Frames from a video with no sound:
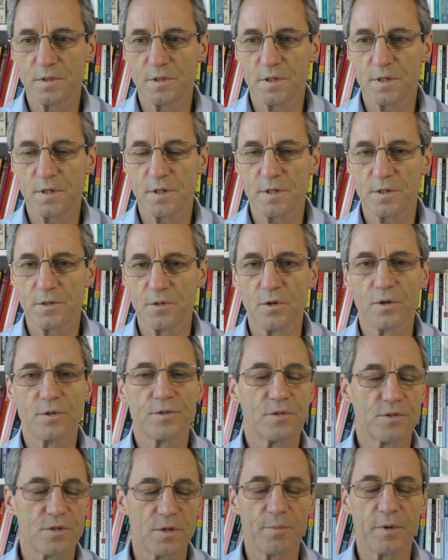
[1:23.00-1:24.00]

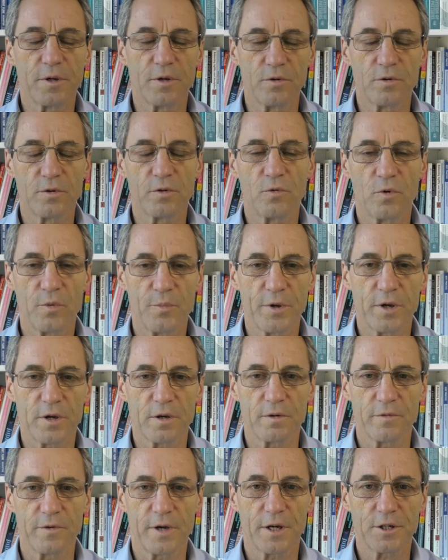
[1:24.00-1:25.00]
not simply doing
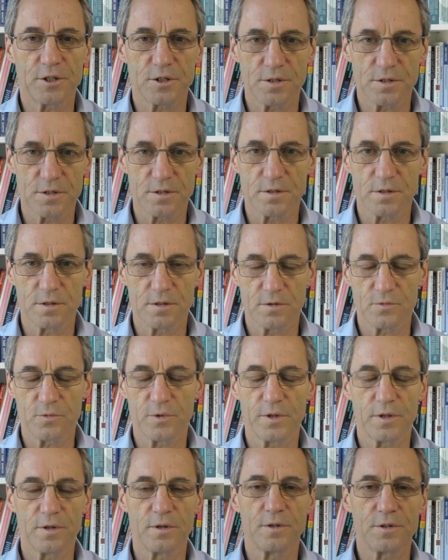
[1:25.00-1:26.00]
repetitive actions,
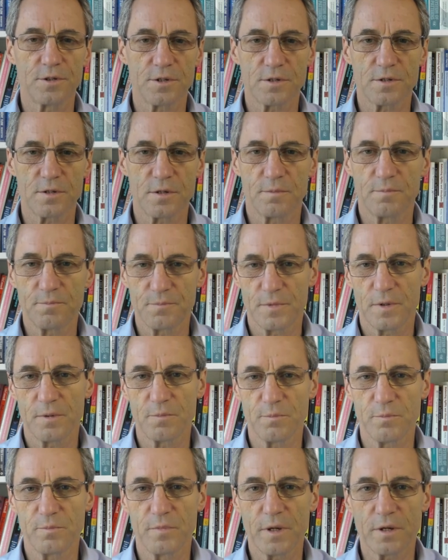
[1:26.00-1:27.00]
when they're not just a
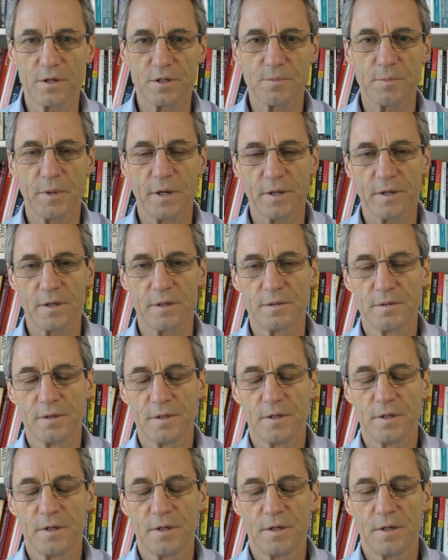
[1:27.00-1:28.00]
bigger, smarter
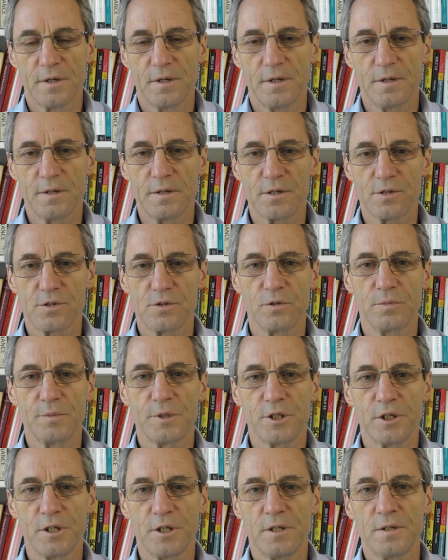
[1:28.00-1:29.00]
industrial
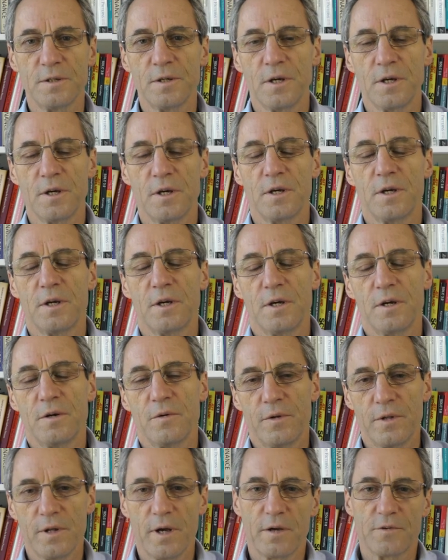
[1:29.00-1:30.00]
machine.
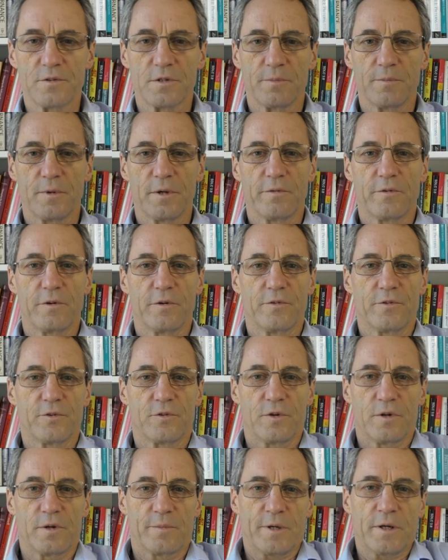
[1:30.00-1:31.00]
When they have some level of
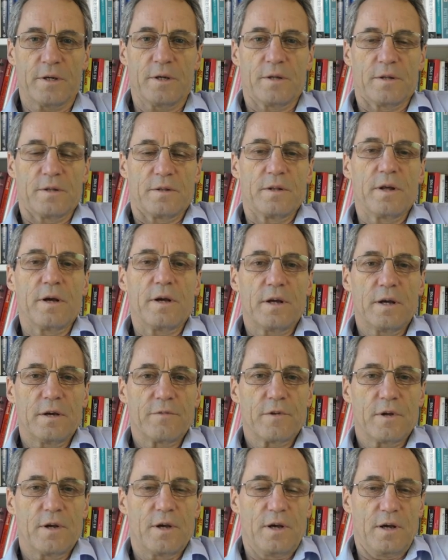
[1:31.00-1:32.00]
autonomy, they
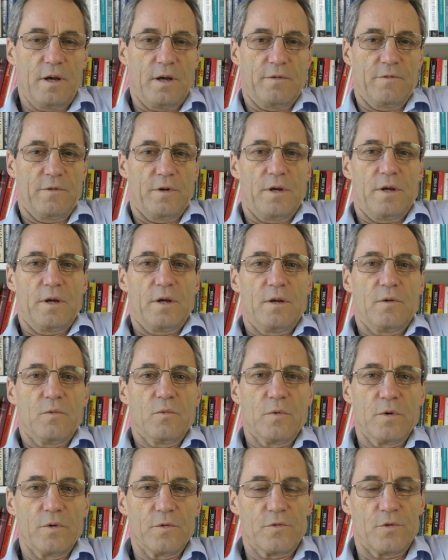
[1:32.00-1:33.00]
have to have a
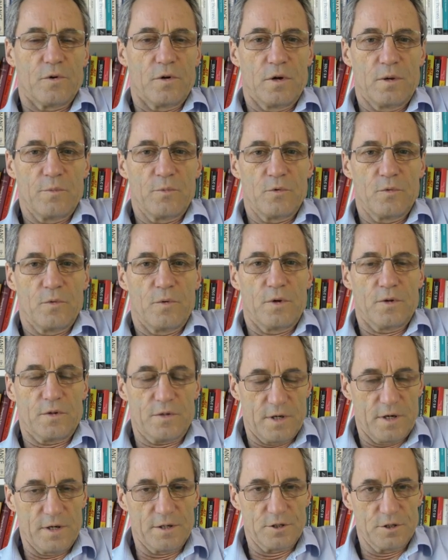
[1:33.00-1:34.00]
real-time,
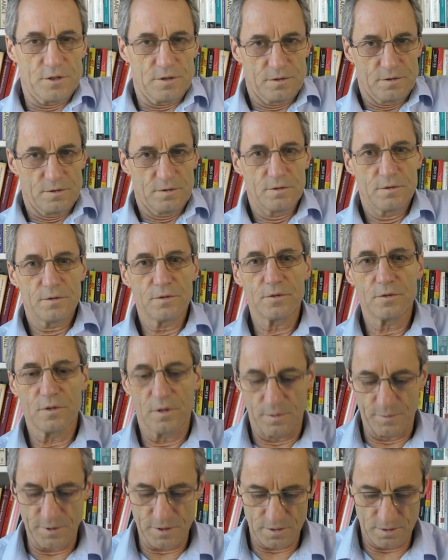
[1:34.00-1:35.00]
intelligent,
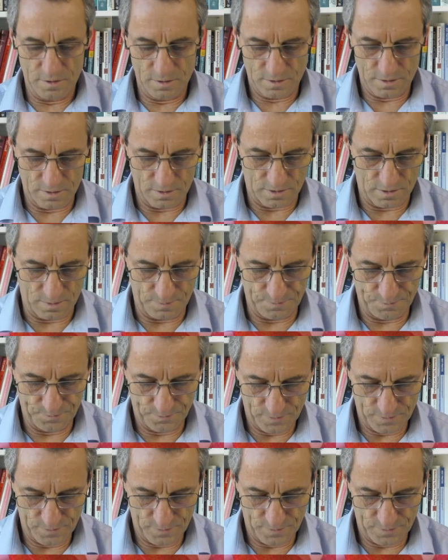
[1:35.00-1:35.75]
autonomous system.